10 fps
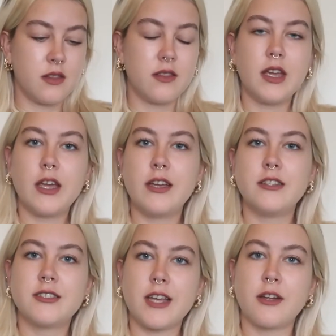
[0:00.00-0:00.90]

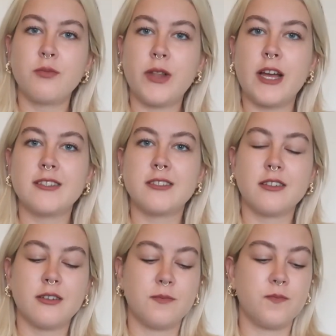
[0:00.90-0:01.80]
The second
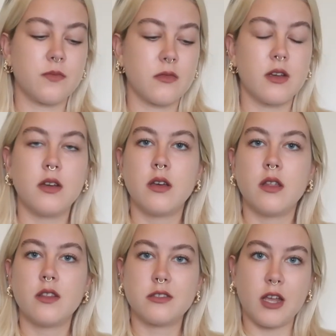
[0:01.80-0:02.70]
blazer
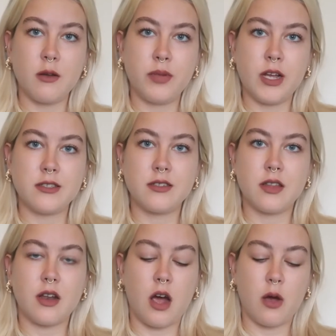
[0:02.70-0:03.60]

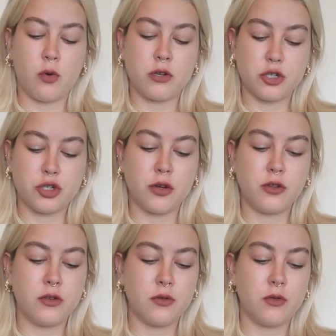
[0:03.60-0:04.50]
that I want to show
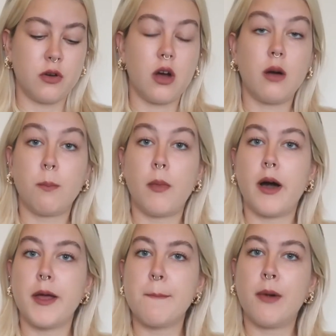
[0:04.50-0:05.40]
you,
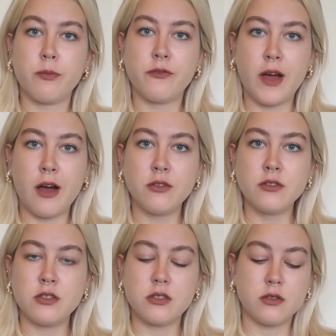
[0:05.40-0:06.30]
my mum
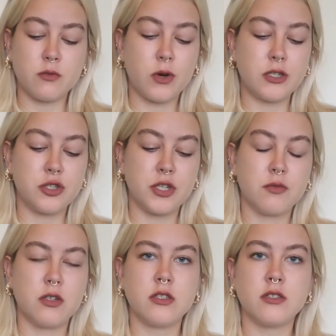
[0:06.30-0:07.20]
found when she
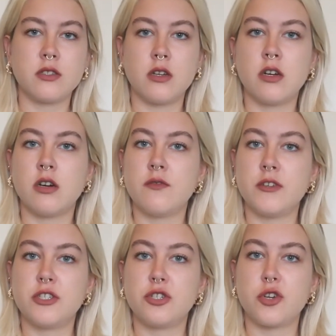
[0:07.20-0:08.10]
was
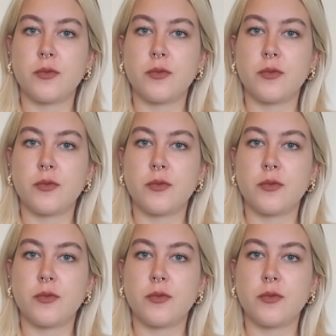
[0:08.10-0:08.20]
vintage